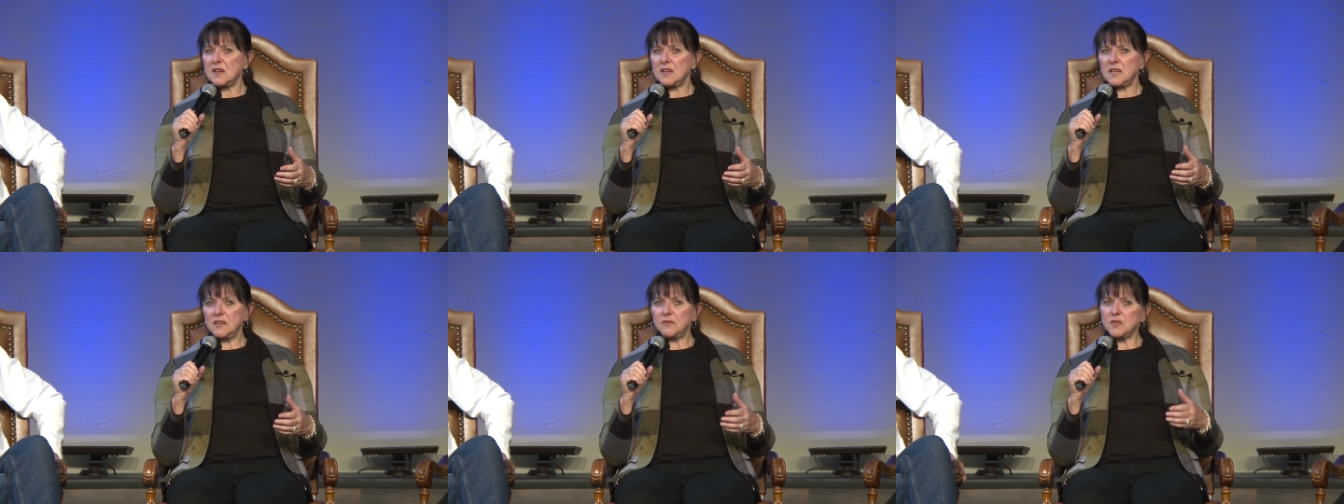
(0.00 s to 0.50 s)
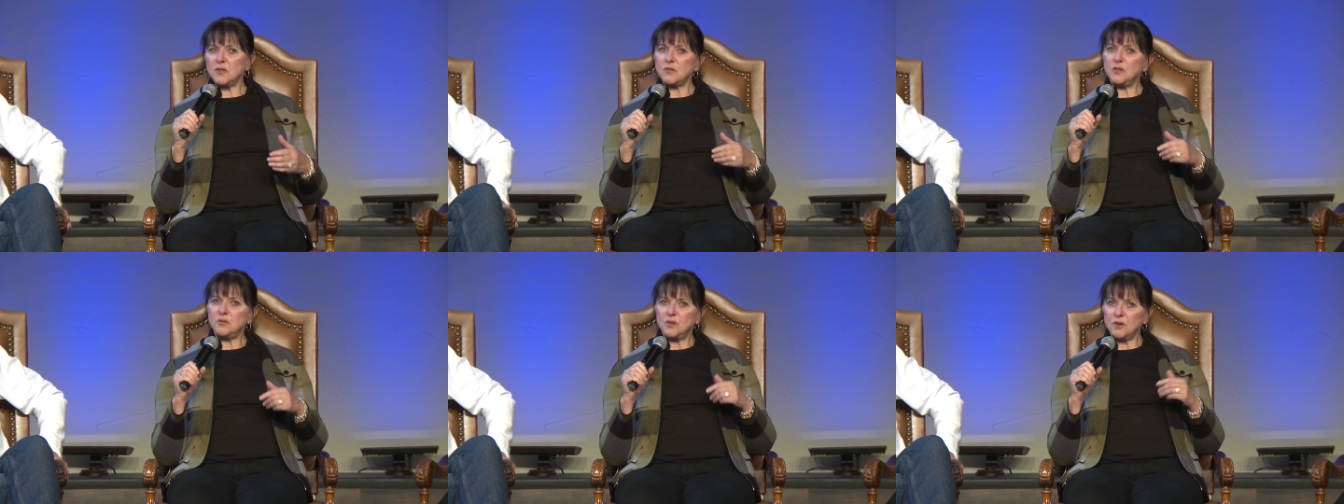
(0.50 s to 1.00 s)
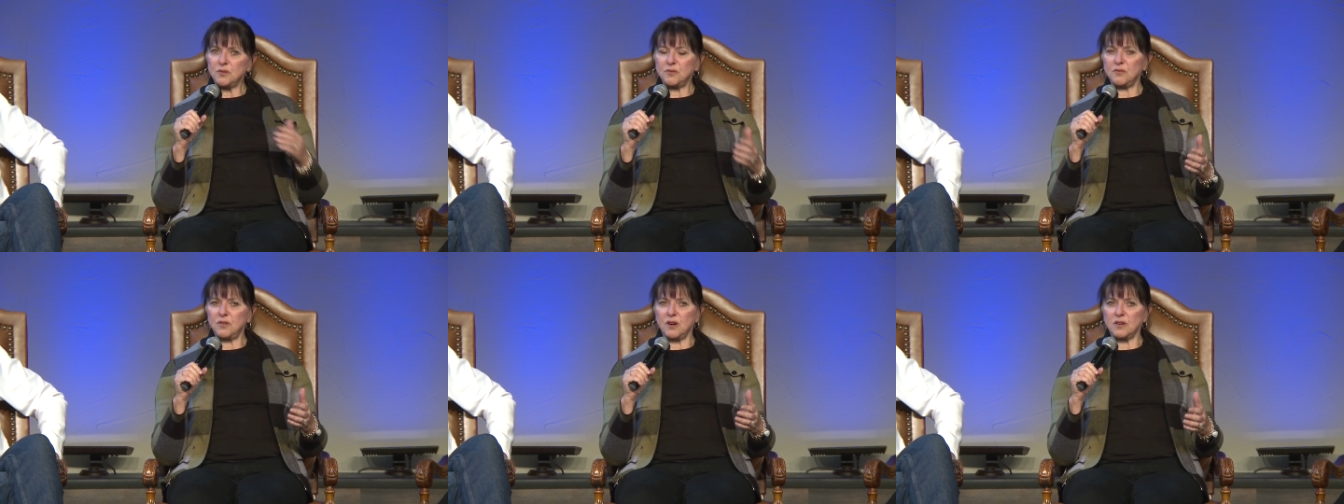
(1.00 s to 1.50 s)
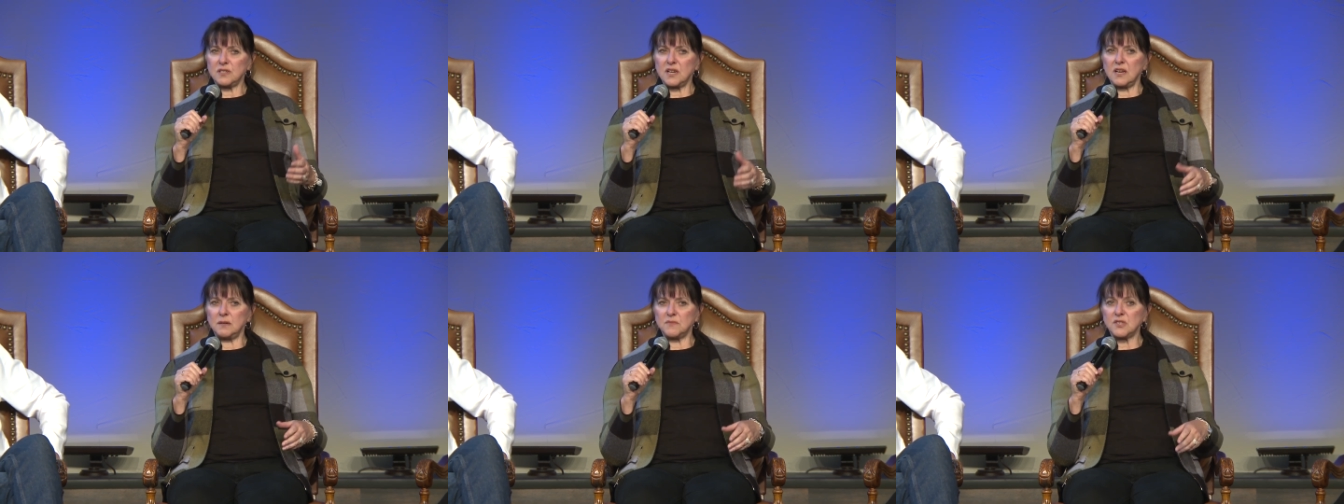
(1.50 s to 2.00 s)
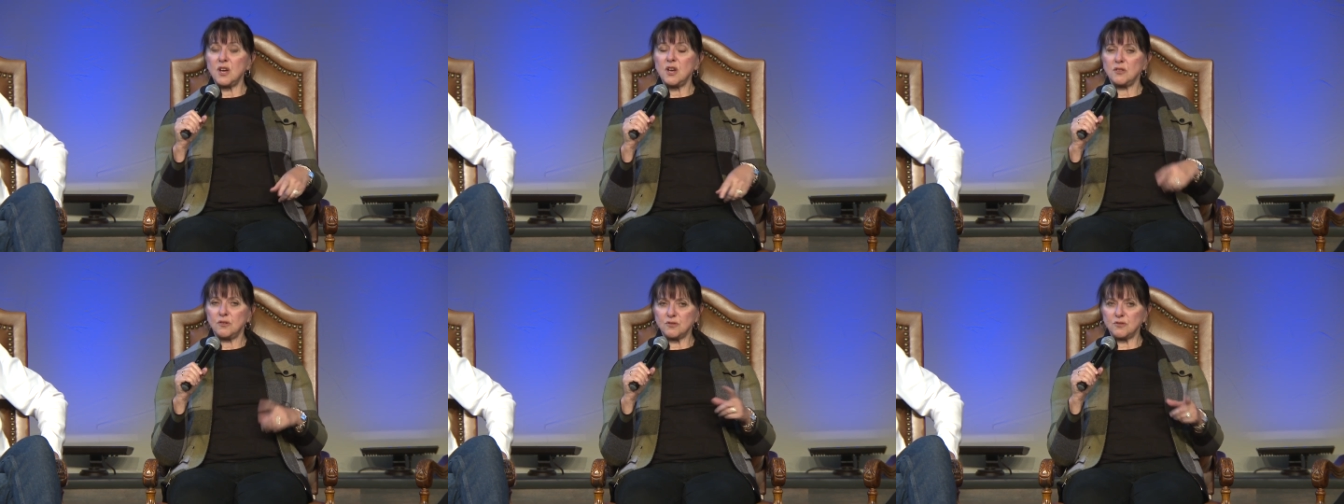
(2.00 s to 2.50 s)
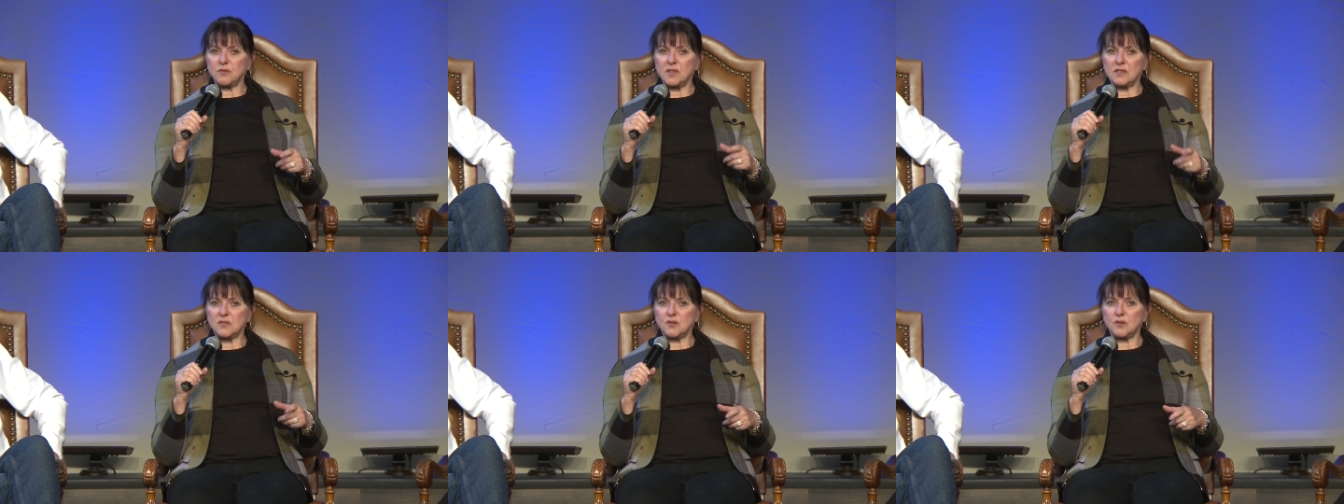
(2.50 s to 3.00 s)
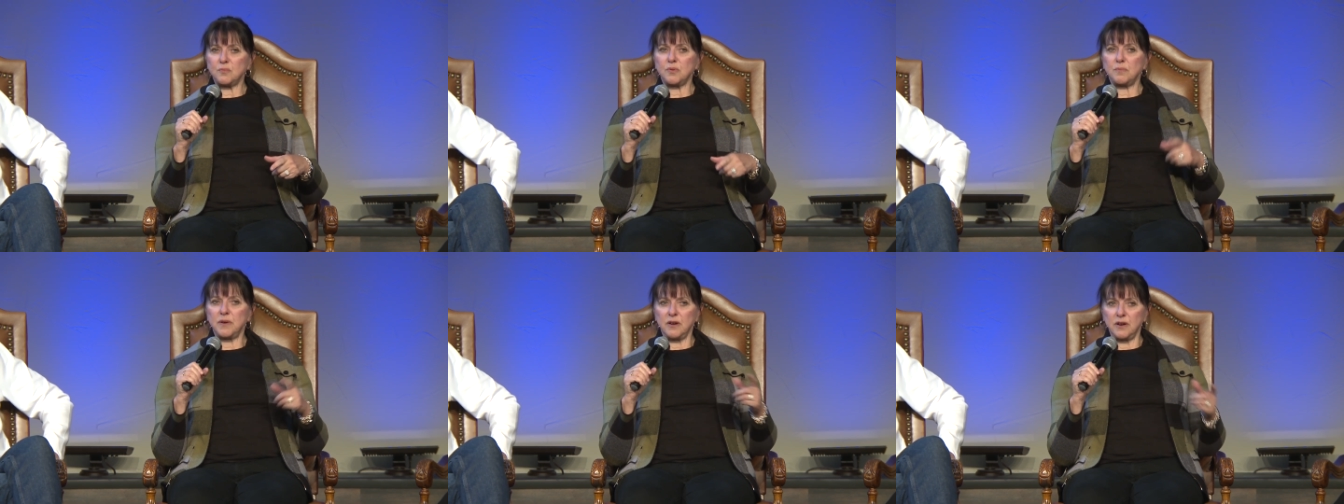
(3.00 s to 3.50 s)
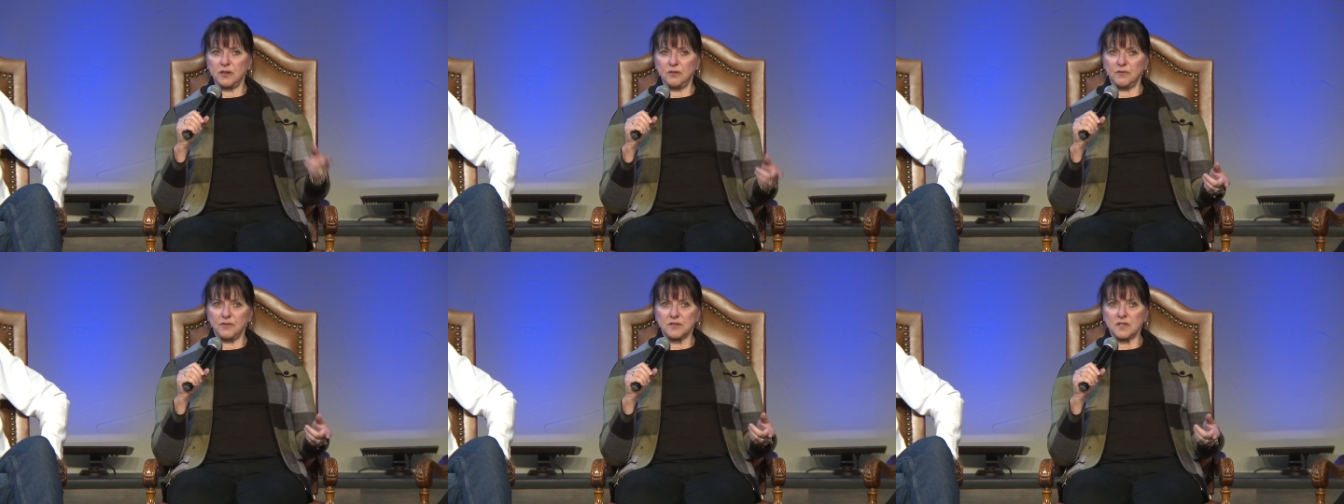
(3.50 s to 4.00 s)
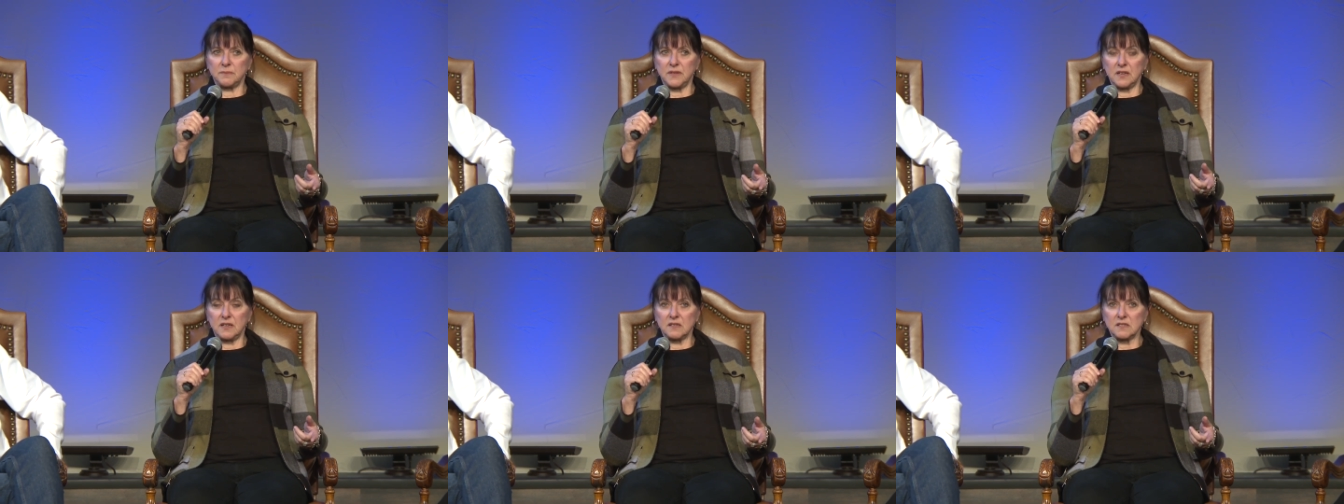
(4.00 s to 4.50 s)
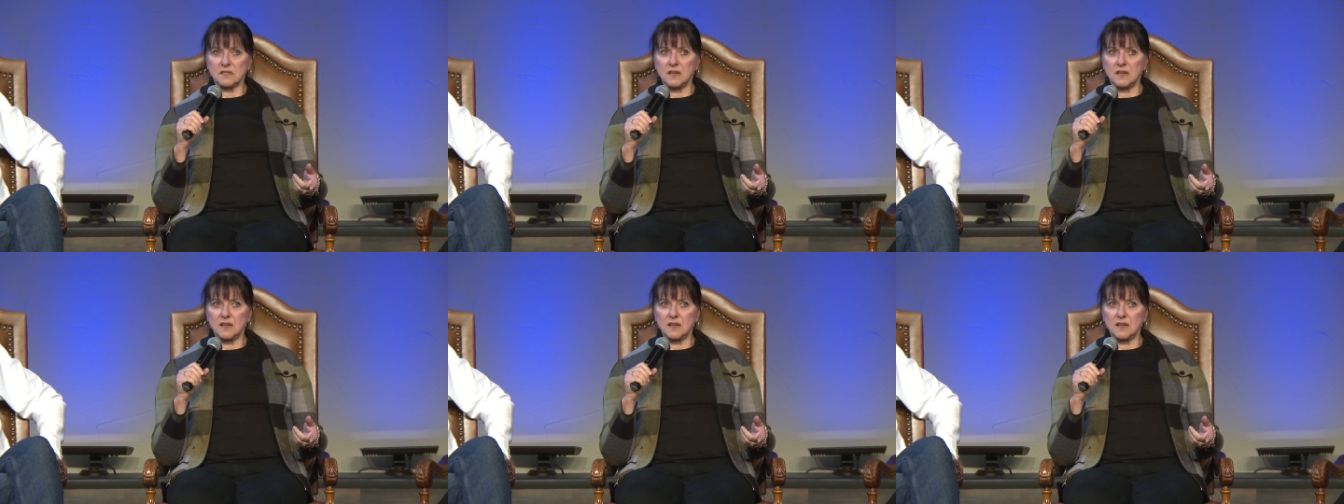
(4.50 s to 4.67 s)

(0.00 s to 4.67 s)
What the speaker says: even though you go through hard times, those are things that are preparing you for something else.